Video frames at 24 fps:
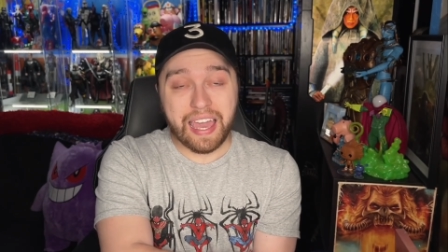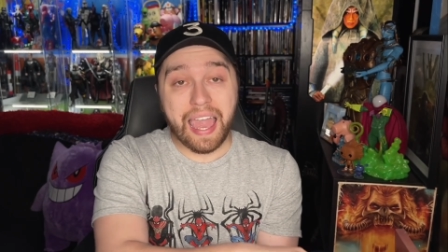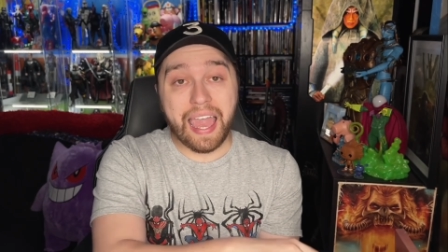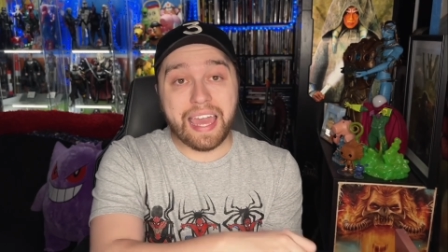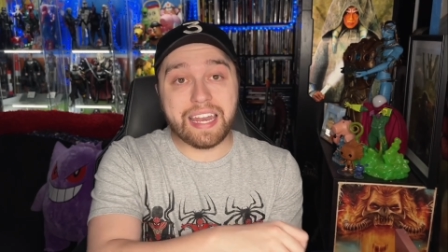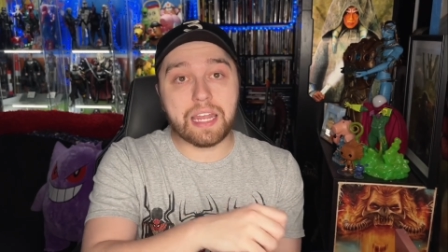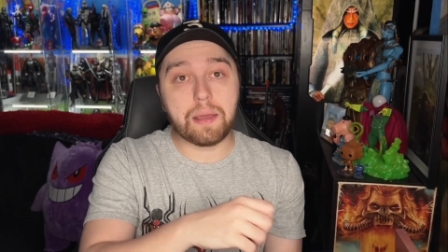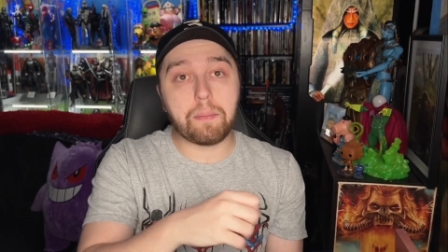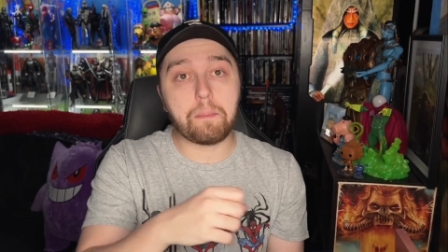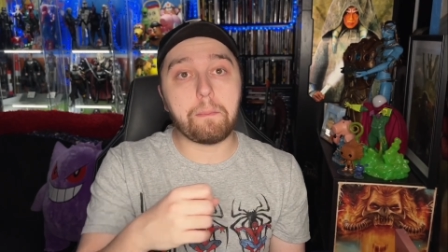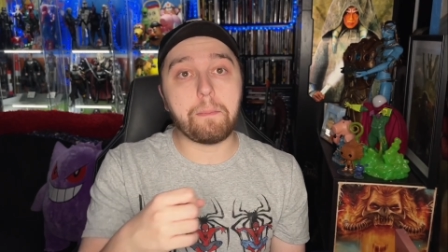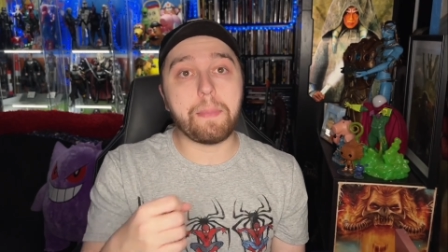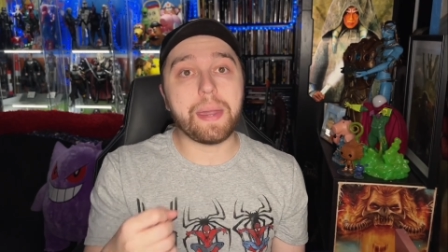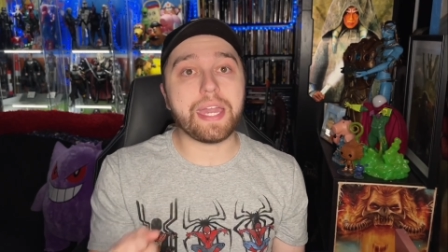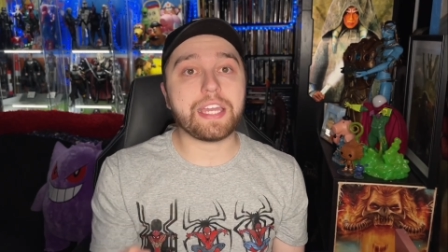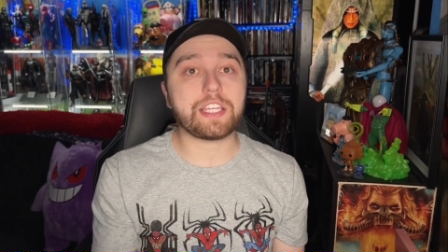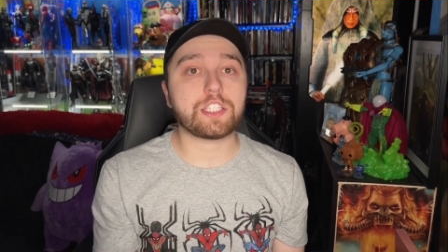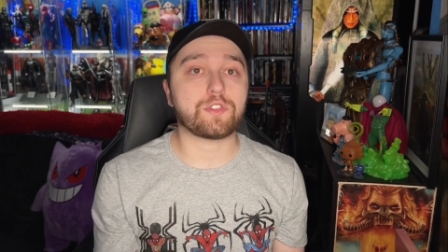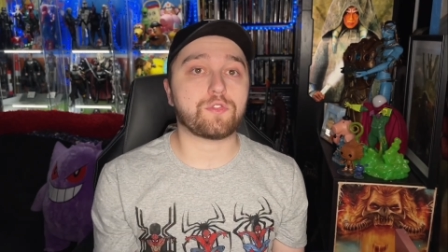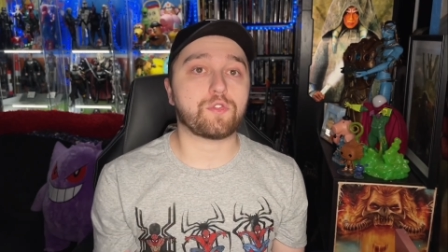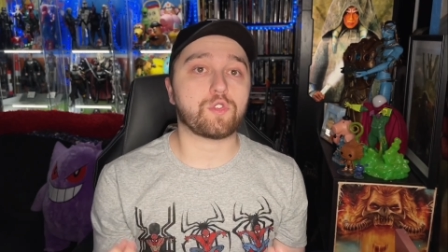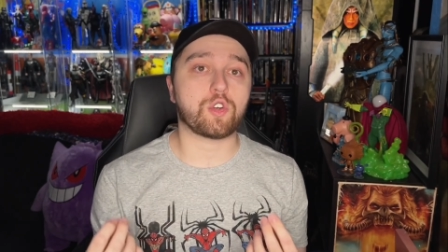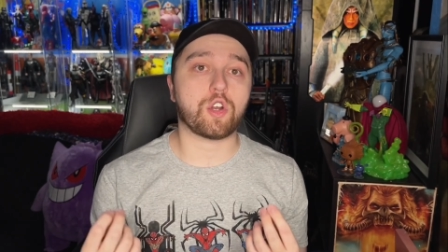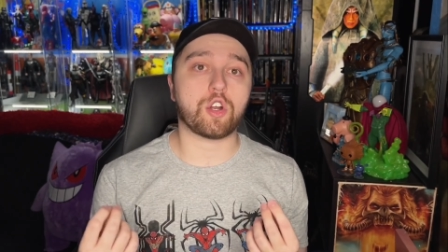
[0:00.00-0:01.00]
and it
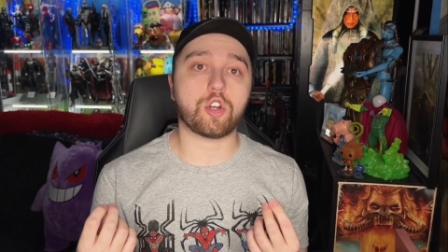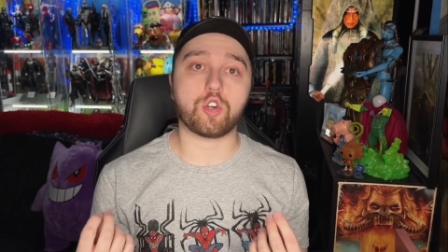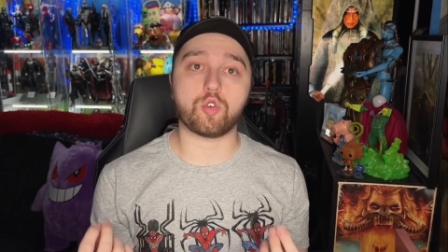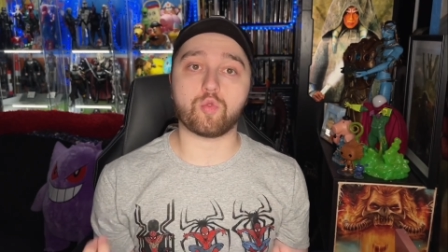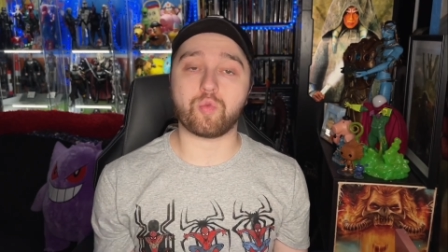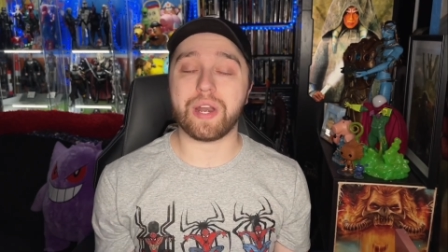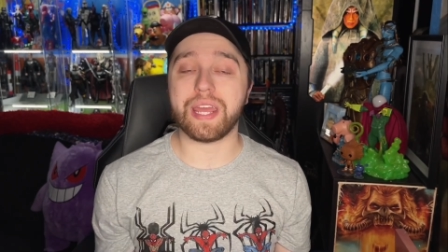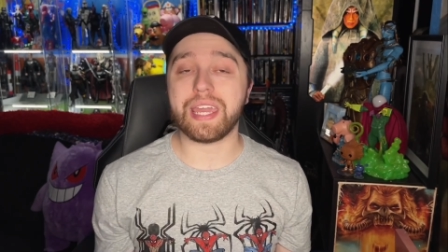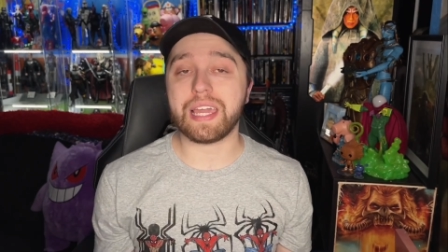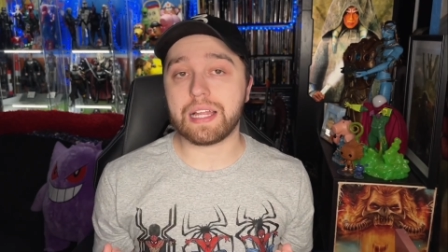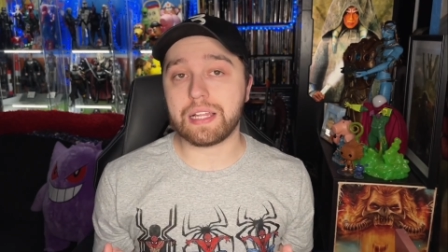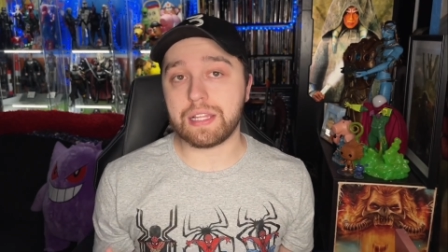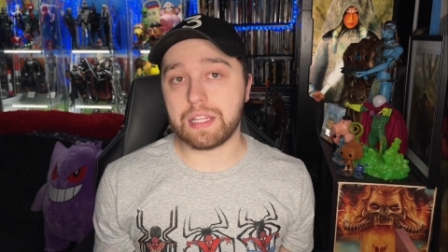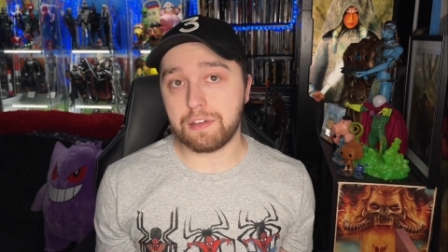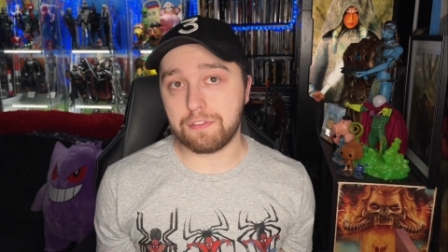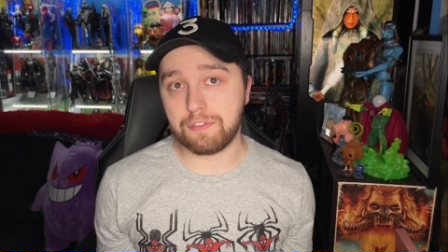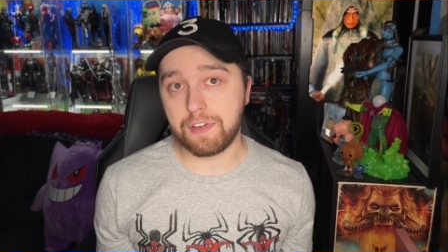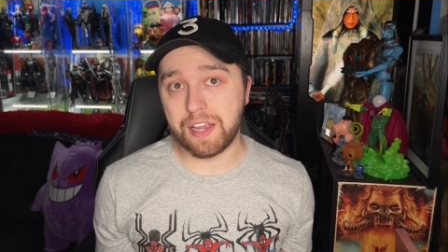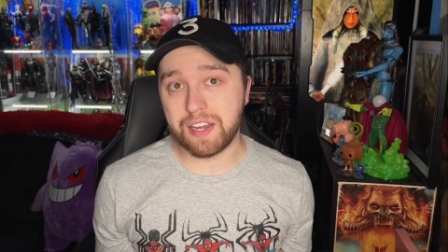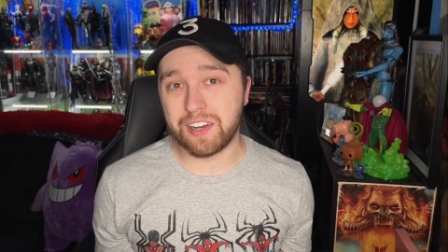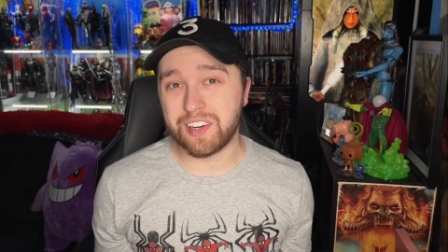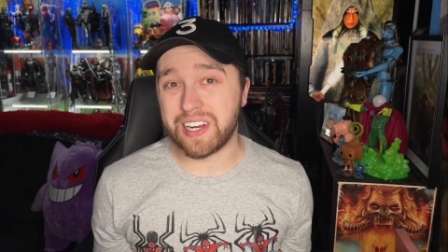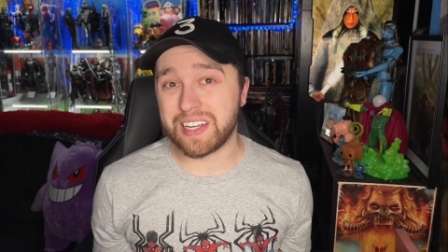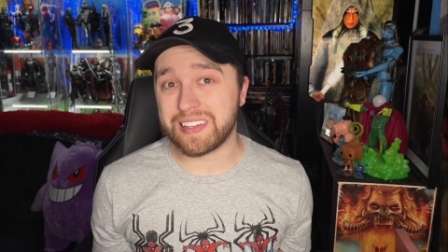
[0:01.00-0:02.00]
makes for a great
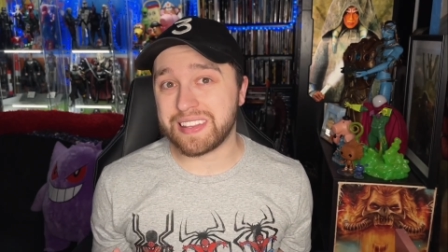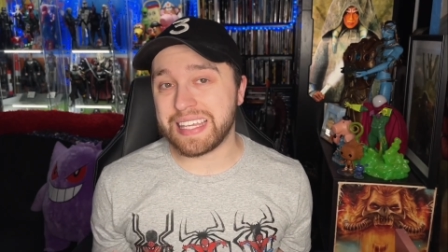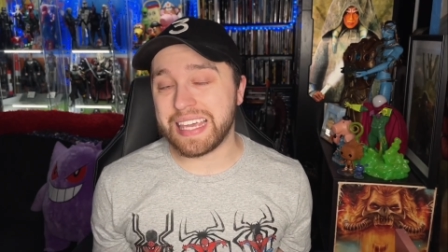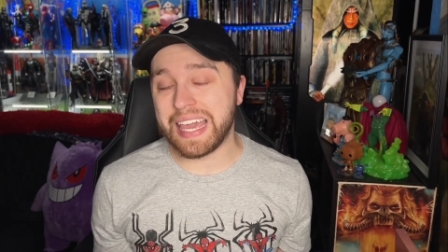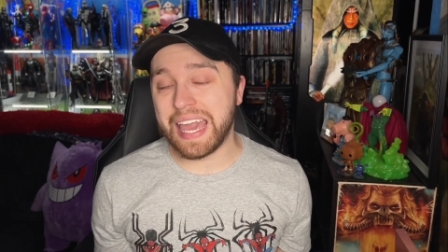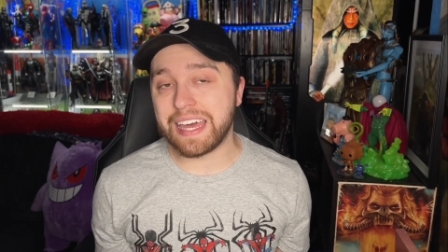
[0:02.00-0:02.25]
cliffhanger at the